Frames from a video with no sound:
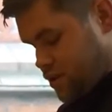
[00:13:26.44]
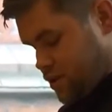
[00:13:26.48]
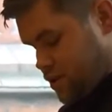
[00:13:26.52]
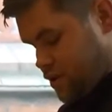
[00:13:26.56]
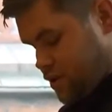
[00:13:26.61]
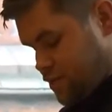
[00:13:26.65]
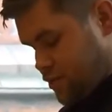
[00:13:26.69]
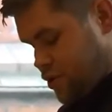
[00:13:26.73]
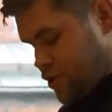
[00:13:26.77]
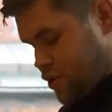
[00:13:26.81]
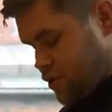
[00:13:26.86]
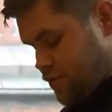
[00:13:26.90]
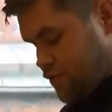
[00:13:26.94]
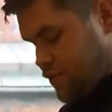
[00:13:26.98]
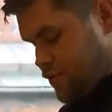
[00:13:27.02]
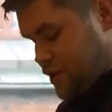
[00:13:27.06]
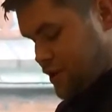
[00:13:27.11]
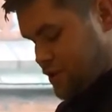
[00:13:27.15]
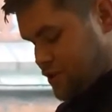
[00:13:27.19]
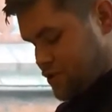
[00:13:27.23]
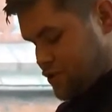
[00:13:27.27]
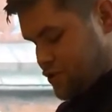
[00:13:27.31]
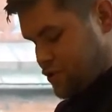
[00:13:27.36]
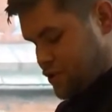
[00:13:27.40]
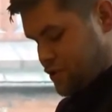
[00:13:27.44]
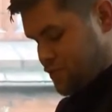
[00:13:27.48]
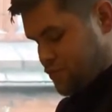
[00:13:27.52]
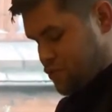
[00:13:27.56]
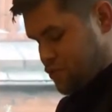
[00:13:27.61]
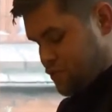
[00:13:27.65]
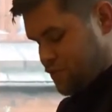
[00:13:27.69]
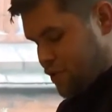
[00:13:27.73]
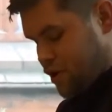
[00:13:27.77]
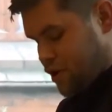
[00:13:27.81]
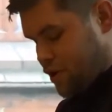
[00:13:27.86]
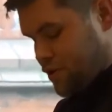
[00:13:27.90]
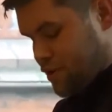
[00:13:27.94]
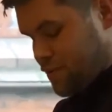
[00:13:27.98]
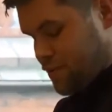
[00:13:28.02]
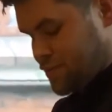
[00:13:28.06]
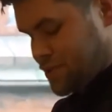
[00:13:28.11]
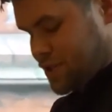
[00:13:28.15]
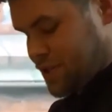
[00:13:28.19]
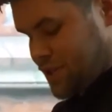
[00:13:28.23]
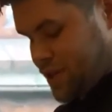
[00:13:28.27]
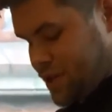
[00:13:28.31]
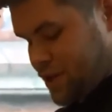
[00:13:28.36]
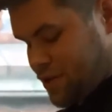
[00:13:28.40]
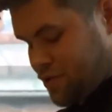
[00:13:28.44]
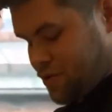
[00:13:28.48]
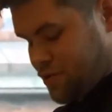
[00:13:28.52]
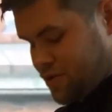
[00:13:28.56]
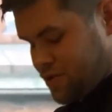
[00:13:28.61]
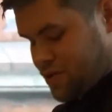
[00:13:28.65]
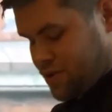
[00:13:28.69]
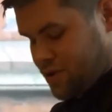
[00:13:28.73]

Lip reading: I'm going to read two more poems now.